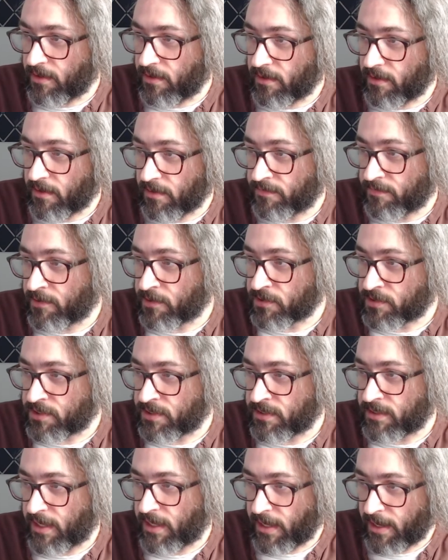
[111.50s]
A
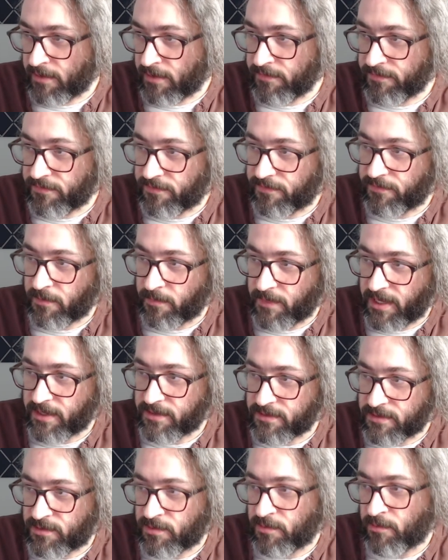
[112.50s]
function f from
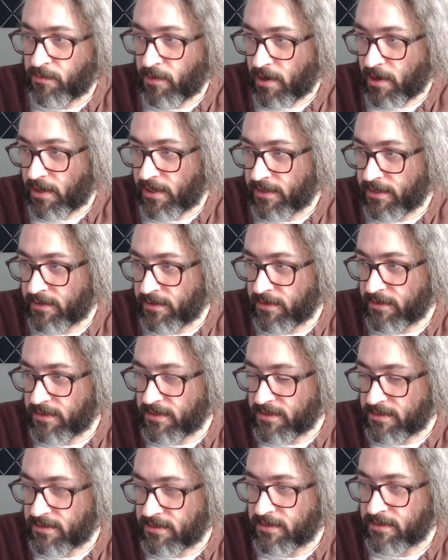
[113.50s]
x to y
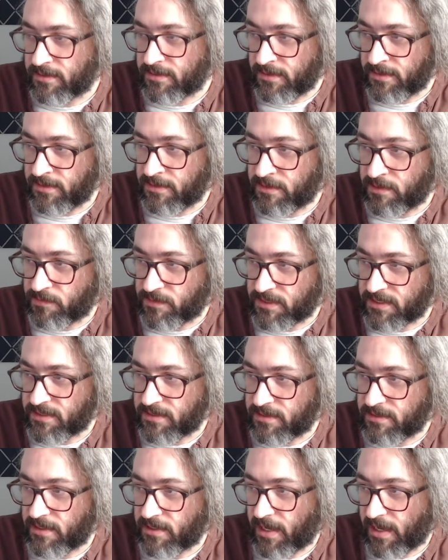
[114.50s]
is
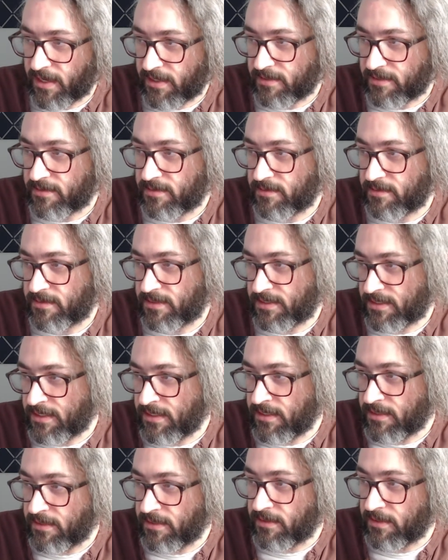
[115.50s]
continuous at
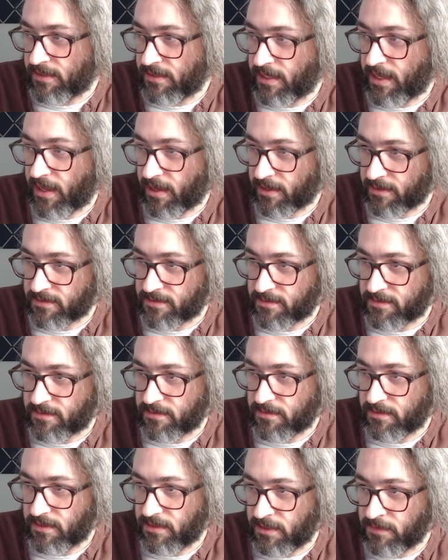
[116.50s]
c in x
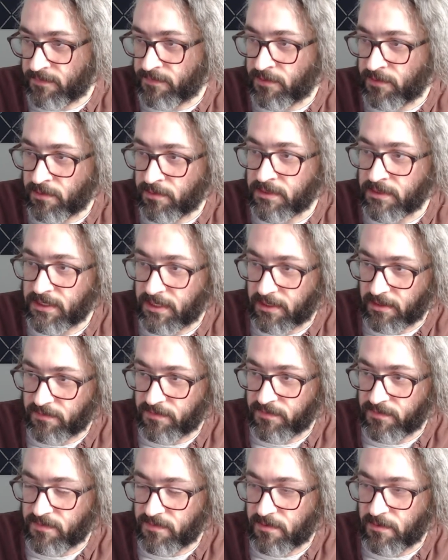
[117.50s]
if and only
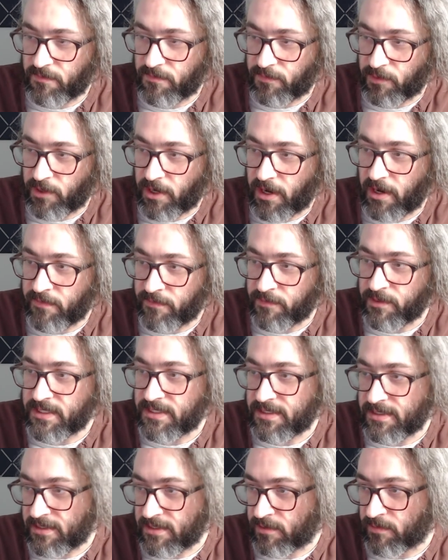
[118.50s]
if, for every
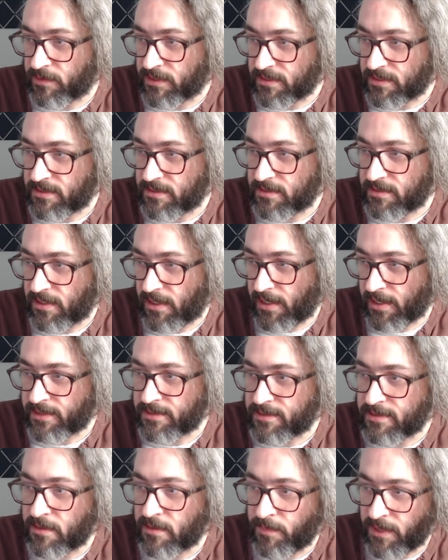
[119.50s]
sequence
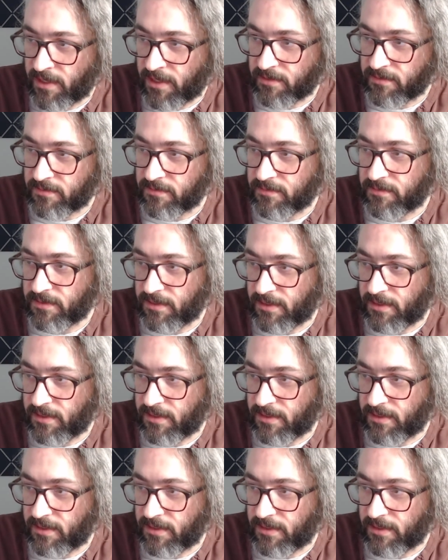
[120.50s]
x sub n in